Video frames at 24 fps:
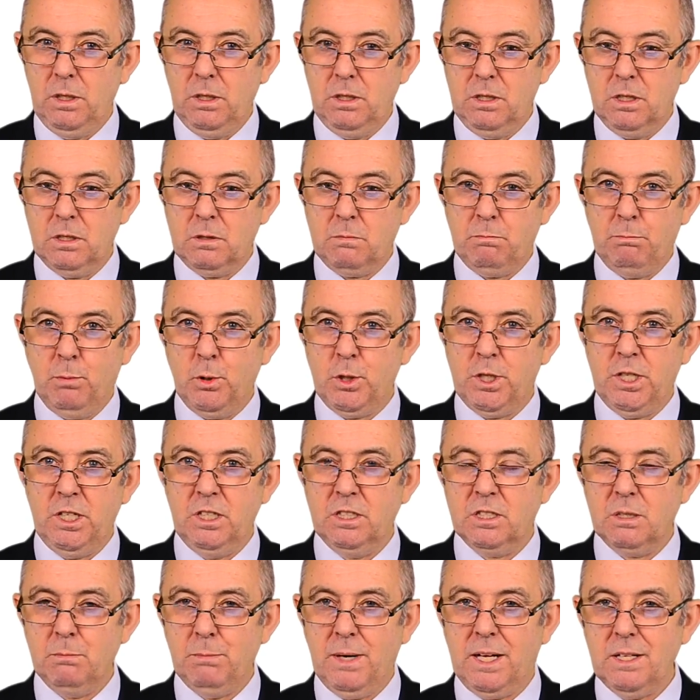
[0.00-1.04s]
You're just
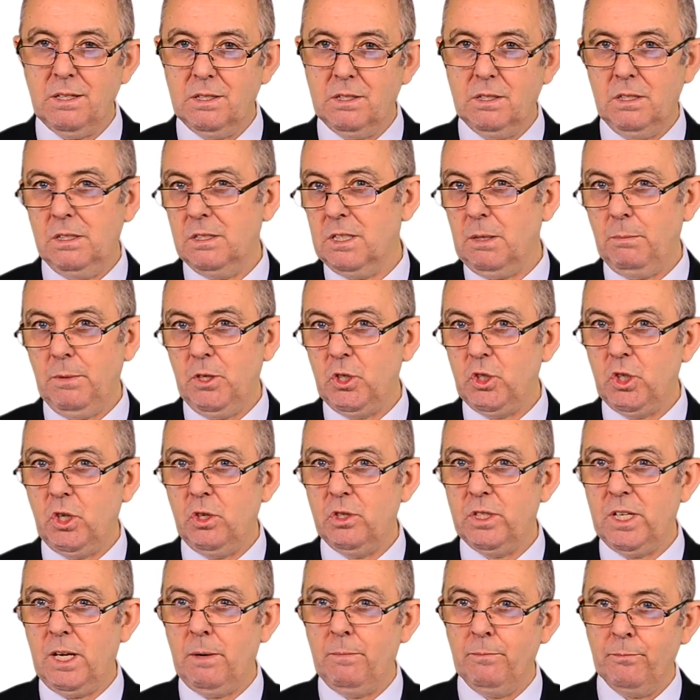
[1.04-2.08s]
pushing some buttons and something
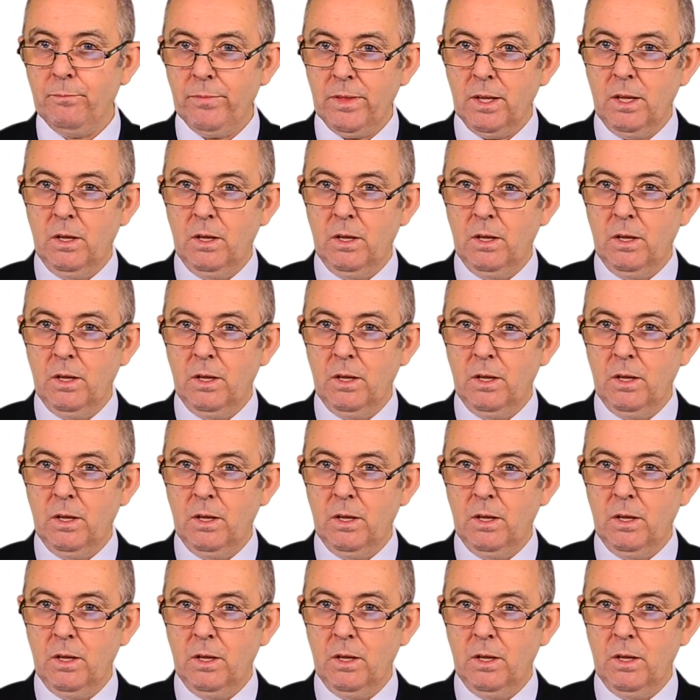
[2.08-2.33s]
shows up